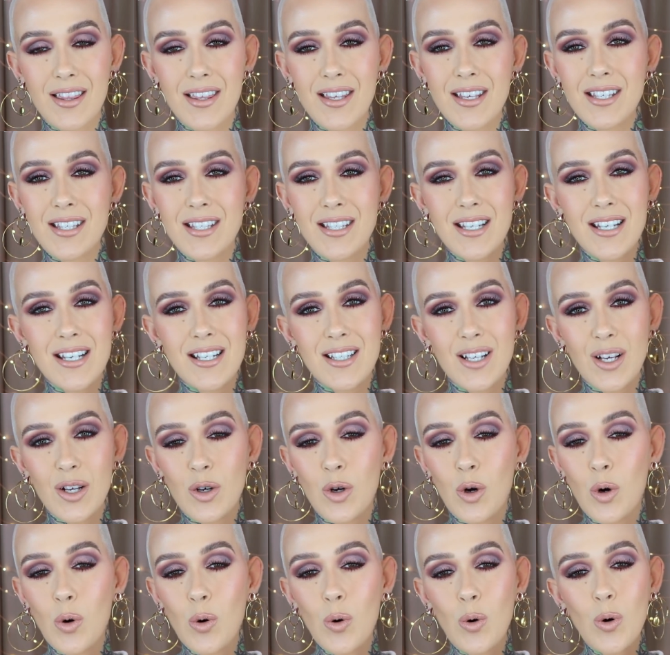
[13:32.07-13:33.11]
this is
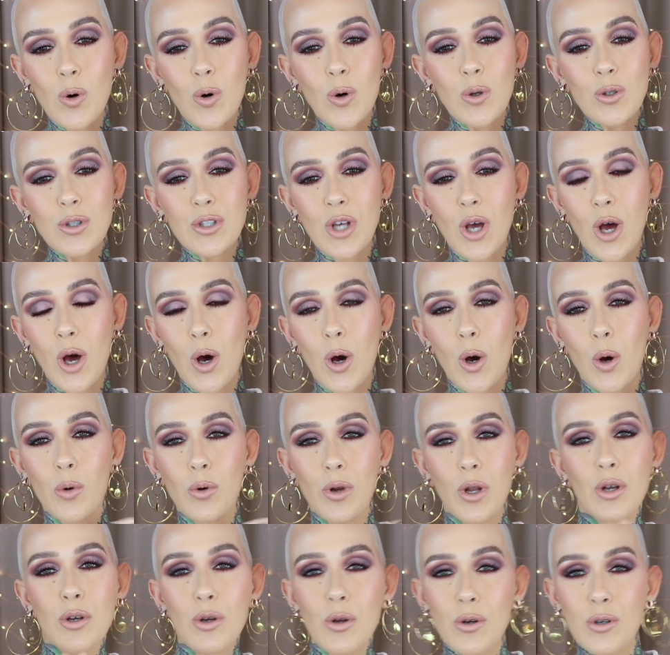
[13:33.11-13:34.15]
cool
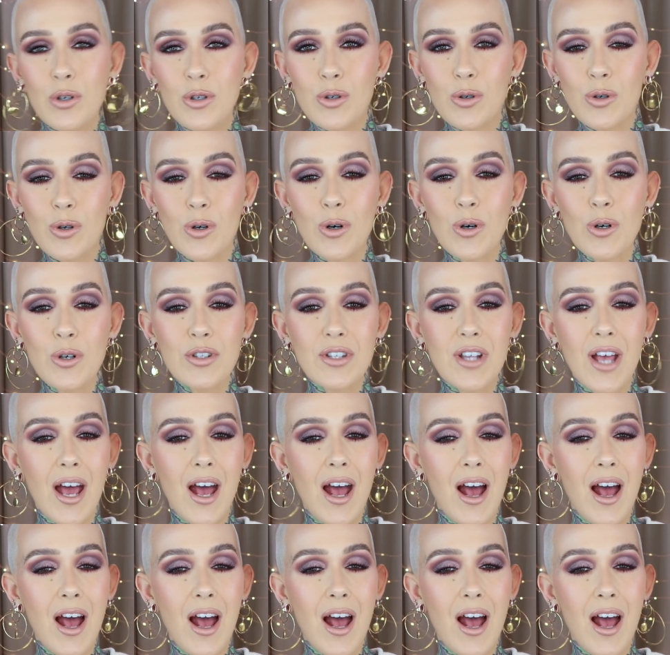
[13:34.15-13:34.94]
tone neutrals